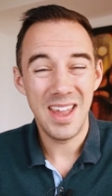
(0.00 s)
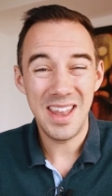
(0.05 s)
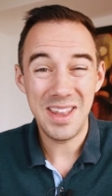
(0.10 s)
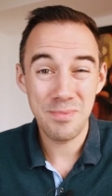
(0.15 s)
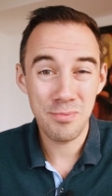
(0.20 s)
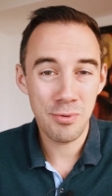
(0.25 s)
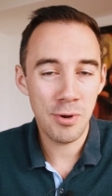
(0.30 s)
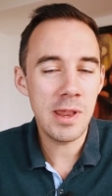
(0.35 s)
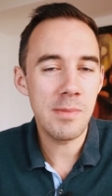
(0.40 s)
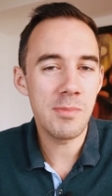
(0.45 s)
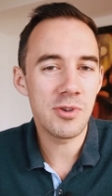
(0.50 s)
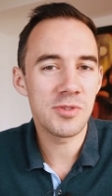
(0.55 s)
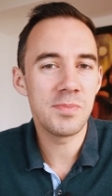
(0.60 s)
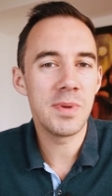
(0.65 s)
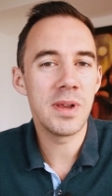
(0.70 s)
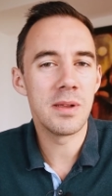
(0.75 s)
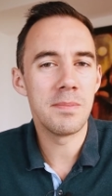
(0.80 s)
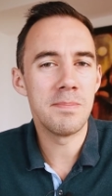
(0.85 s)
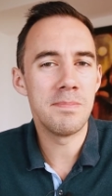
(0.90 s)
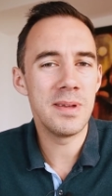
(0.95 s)
it's pretty much
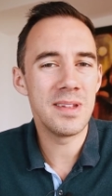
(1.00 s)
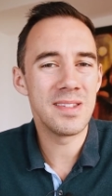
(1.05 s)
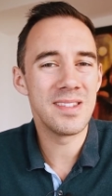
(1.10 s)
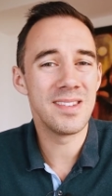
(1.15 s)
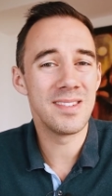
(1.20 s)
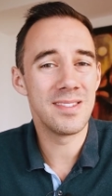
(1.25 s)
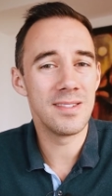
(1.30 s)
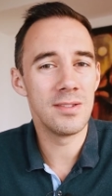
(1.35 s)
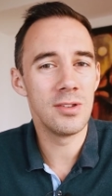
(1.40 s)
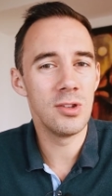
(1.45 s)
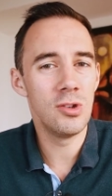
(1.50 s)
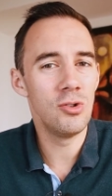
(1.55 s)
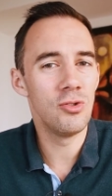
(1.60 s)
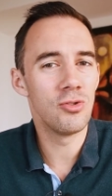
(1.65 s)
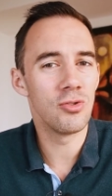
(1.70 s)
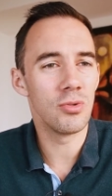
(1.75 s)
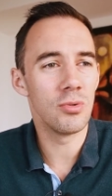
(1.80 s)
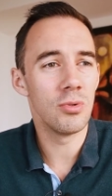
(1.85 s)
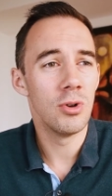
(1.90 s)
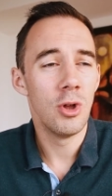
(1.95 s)
been a business as
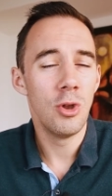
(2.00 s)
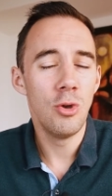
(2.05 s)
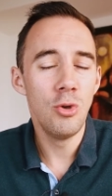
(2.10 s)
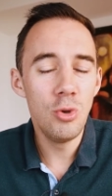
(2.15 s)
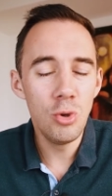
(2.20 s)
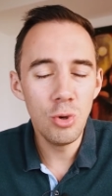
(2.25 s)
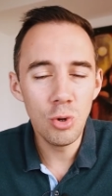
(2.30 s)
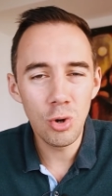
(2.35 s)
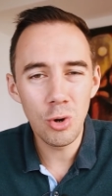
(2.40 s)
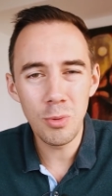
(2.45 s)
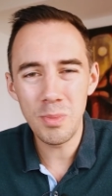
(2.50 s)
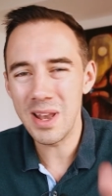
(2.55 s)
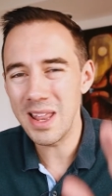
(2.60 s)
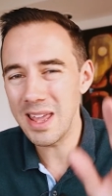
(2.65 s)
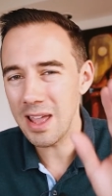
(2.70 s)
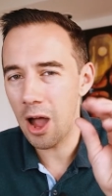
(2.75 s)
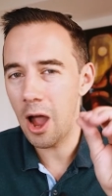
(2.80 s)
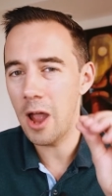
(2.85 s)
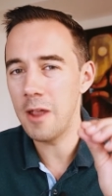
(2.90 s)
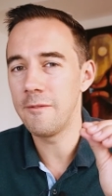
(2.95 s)
usual.
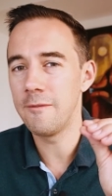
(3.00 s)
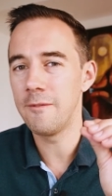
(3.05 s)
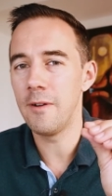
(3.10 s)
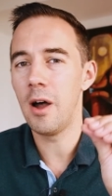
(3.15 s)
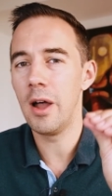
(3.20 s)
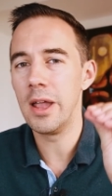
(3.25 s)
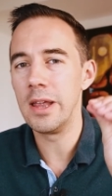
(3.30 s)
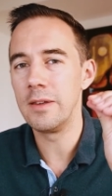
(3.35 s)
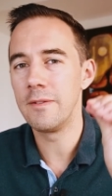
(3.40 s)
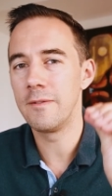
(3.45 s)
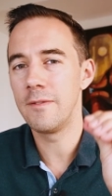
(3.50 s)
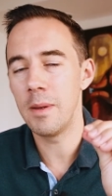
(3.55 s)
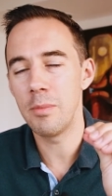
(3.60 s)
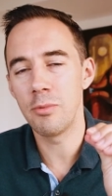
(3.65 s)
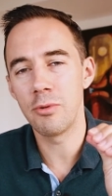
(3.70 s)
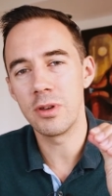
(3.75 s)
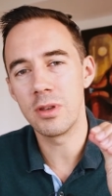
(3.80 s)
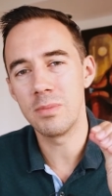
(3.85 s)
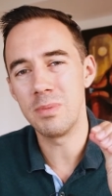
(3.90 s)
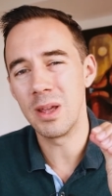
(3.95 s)
Normally, I find
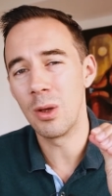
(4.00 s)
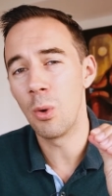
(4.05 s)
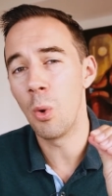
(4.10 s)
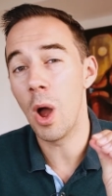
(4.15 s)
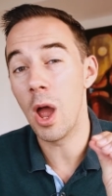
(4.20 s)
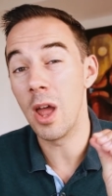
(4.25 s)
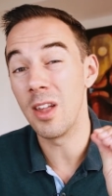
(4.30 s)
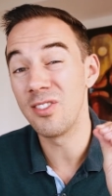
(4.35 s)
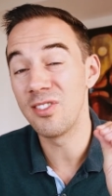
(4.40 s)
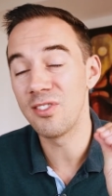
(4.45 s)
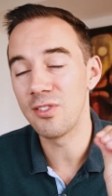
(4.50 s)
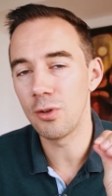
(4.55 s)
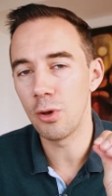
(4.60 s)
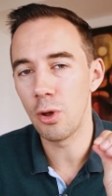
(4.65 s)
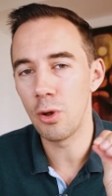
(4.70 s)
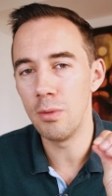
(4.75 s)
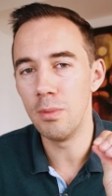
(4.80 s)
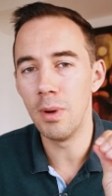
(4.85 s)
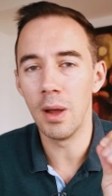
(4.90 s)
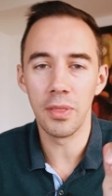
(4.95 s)
February to be quite a
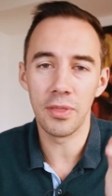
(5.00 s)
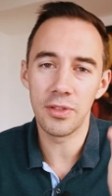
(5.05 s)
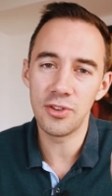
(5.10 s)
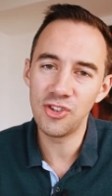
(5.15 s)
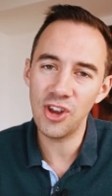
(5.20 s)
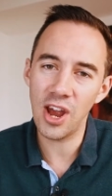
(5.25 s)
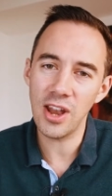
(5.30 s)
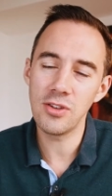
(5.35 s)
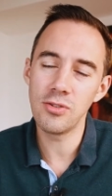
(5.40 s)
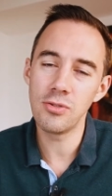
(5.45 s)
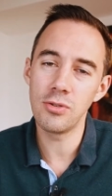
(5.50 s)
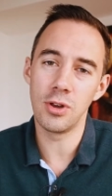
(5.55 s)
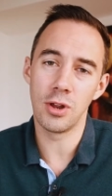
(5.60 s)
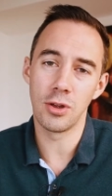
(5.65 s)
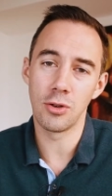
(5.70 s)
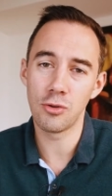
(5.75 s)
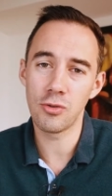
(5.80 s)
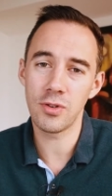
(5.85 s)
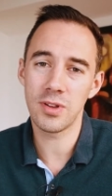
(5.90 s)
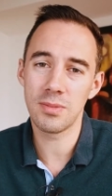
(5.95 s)
slow month. January, you
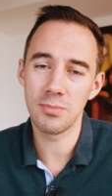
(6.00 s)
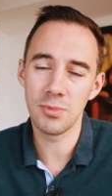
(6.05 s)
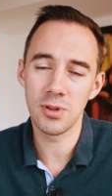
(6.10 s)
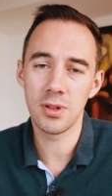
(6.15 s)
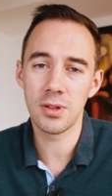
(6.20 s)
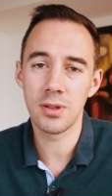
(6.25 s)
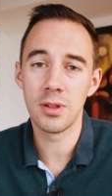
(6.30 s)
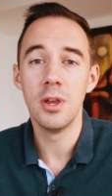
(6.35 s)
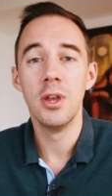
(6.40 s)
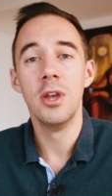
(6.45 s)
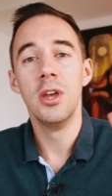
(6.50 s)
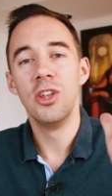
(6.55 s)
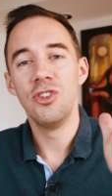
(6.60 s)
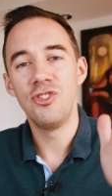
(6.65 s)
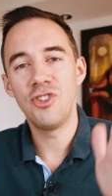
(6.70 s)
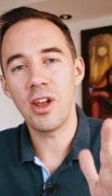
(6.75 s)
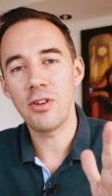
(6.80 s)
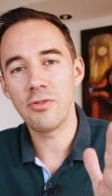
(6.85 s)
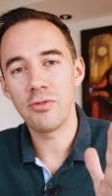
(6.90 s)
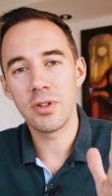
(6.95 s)
know, Christmas,
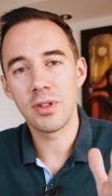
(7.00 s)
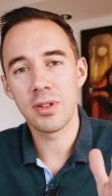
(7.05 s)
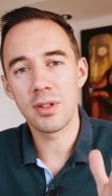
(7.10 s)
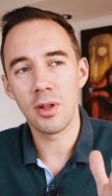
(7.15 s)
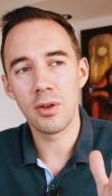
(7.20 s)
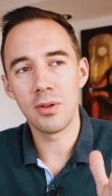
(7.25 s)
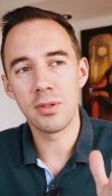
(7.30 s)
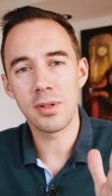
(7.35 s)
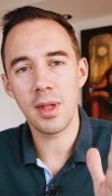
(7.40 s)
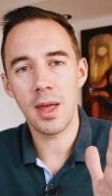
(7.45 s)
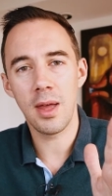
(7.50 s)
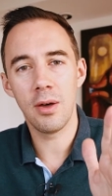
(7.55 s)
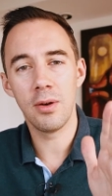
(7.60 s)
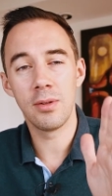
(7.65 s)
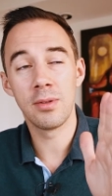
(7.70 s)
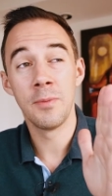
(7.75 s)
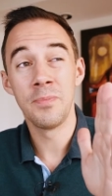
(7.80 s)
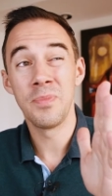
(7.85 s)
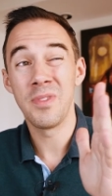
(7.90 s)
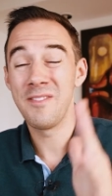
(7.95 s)
January slow
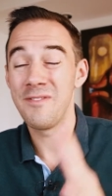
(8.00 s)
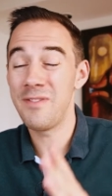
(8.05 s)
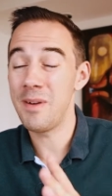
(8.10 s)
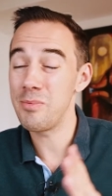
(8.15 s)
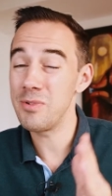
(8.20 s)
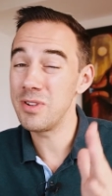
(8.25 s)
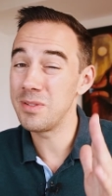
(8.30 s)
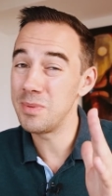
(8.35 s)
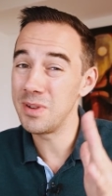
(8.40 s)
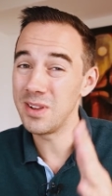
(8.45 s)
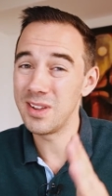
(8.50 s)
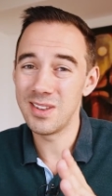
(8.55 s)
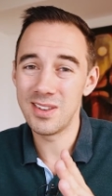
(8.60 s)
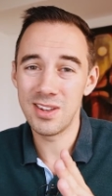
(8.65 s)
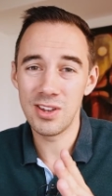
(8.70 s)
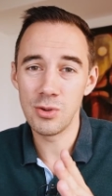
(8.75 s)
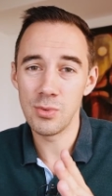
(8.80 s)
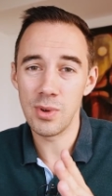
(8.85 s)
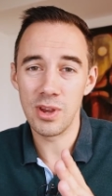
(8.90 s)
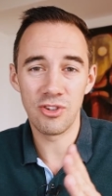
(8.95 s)
sales. February's been a
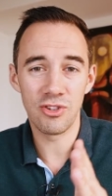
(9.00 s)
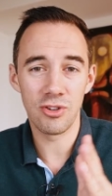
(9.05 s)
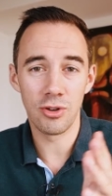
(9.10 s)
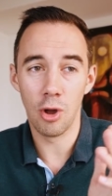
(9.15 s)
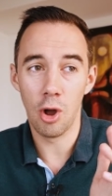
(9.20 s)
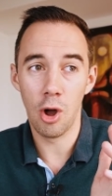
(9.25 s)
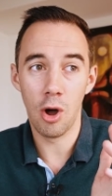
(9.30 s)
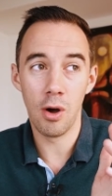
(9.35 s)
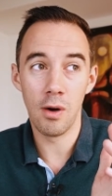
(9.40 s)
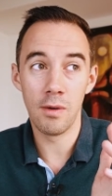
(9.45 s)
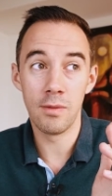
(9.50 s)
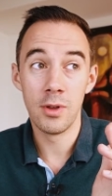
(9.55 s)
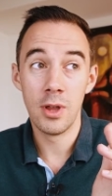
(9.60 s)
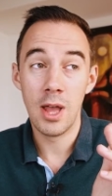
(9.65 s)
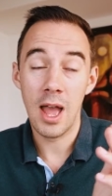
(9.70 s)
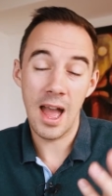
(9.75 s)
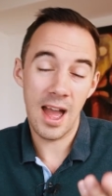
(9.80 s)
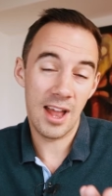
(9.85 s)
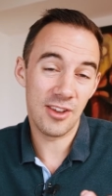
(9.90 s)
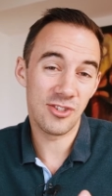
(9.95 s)
continuation of
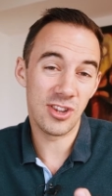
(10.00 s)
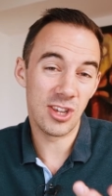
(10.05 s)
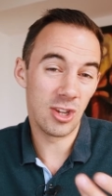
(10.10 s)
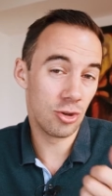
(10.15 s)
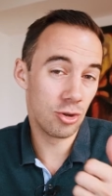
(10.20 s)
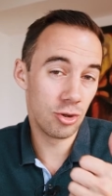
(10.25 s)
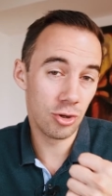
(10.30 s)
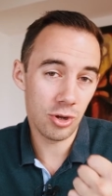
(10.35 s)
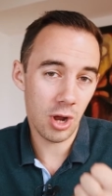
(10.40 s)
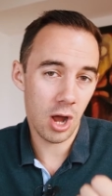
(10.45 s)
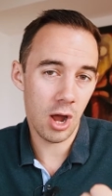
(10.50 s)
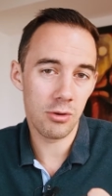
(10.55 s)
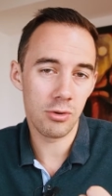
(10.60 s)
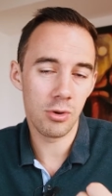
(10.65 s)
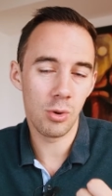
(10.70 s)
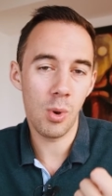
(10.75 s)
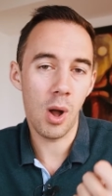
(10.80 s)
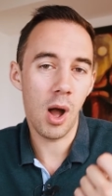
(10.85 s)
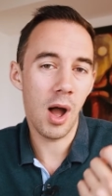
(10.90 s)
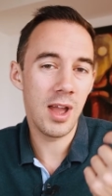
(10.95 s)
actually good R
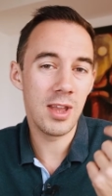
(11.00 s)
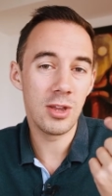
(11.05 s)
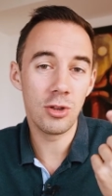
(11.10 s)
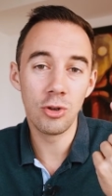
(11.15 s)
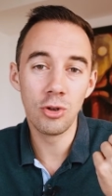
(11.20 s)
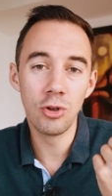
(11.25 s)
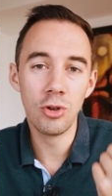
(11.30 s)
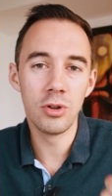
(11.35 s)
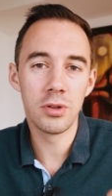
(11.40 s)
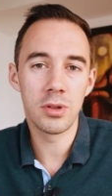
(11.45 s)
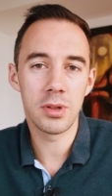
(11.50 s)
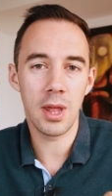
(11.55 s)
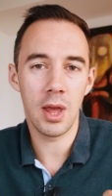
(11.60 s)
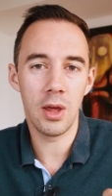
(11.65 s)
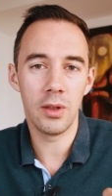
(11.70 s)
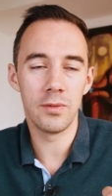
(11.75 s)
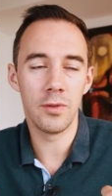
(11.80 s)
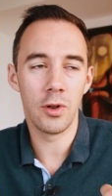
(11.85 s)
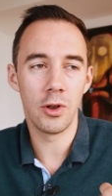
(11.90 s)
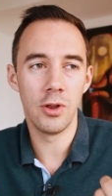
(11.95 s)
O I, good
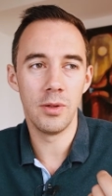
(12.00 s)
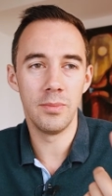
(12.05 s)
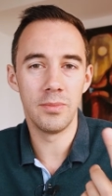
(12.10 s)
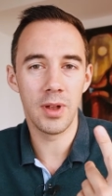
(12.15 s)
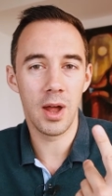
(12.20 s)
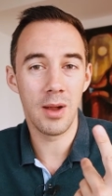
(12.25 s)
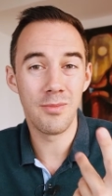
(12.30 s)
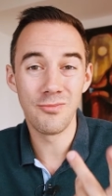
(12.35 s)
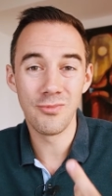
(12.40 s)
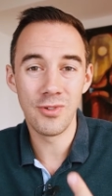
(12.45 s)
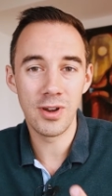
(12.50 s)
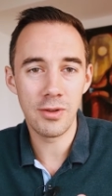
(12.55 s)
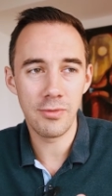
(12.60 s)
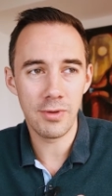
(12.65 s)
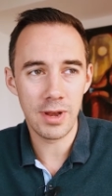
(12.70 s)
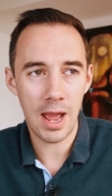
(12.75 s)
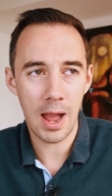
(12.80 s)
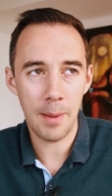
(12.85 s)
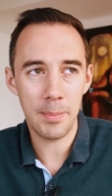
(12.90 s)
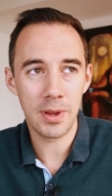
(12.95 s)
sales volumes. I'm really,
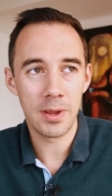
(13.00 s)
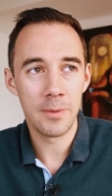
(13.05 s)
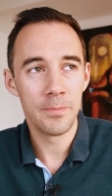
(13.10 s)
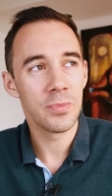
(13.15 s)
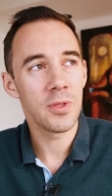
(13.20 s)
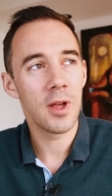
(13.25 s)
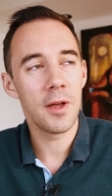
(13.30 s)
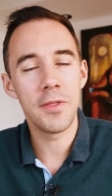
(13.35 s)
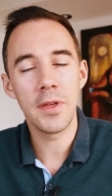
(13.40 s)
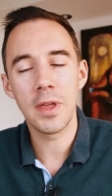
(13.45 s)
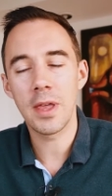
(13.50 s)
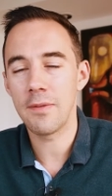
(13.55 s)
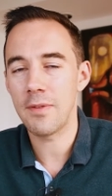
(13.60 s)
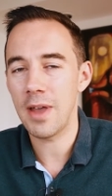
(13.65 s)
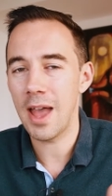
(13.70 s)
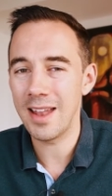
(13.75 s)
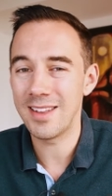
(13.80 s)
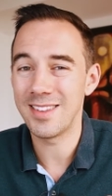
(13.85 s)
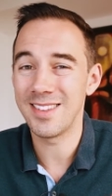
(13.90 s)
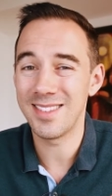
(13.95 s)
really happy. I think if
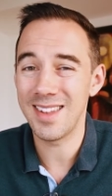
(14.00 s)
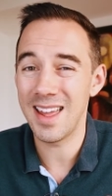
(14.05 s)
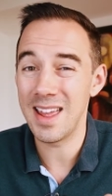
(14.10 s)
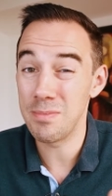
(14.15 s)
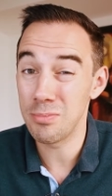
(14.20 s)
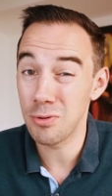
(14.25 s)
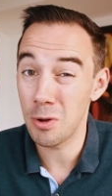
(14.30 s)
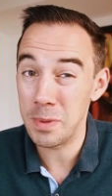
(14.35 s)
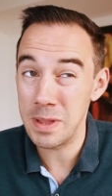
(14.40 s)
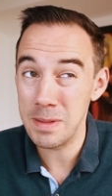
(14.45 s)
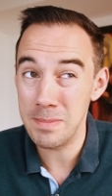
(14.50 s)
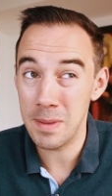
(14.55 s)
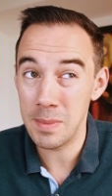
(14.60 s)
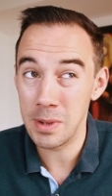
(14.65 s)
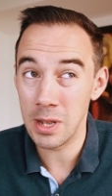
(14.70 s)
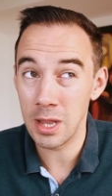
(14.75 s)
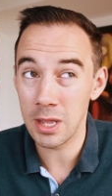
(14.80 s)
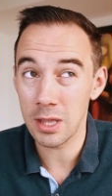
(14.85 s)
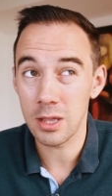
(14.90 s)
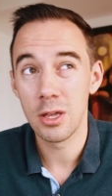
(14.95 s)
I had to say, probably maybe
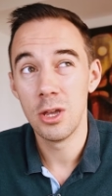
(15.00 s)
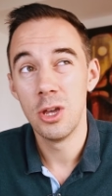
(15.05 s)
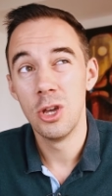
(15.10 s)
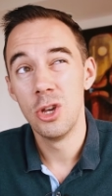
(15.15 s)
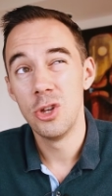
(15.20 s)
like